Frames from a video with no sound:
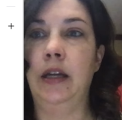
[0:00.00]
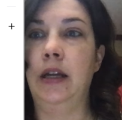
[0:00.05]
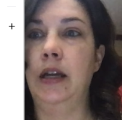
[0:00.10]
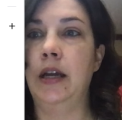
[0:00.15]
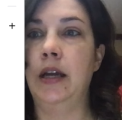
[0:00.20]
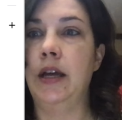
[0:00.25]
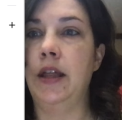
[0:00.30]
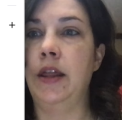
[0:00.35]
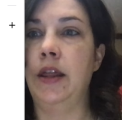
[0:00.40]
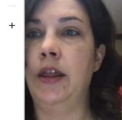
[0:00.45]

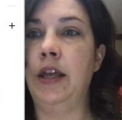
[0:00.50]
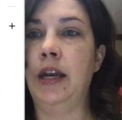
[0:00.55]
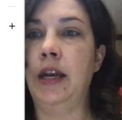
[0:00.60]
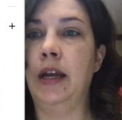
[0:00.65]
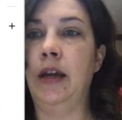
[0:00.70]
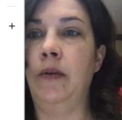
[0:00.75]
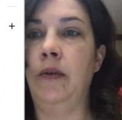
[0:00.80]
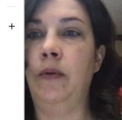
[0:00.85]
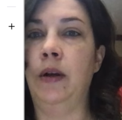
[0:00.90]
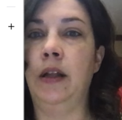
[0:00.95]
then I
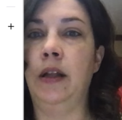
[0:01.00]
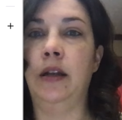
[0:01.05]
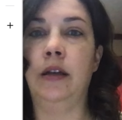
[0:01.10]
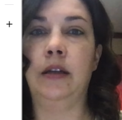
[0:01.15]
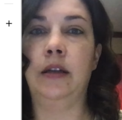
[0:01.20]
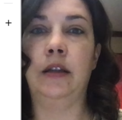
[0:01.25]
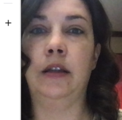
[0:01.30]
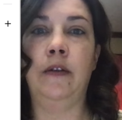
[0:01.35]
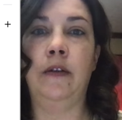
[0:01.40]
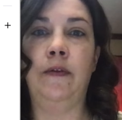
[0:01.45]
want
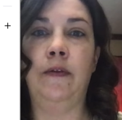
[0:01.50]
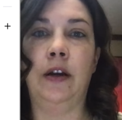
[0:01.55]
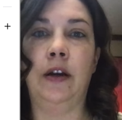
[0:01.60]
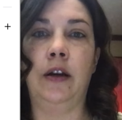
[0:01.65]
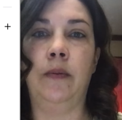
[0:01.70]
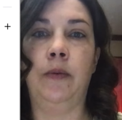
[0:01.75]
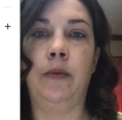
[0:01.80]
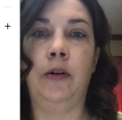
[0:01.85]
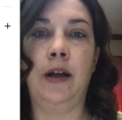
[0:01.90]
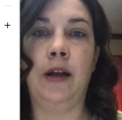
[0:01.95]
the
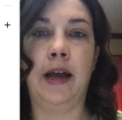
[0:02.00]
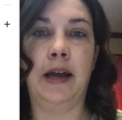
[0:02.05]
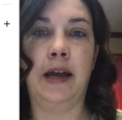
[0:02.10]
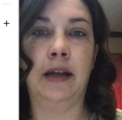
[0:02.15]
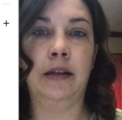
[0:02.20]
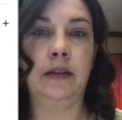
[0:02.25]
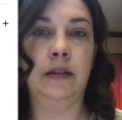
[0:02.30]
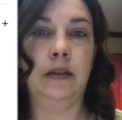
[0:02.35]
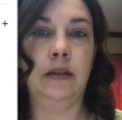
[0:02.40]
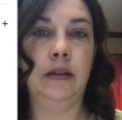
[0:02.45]
variable x,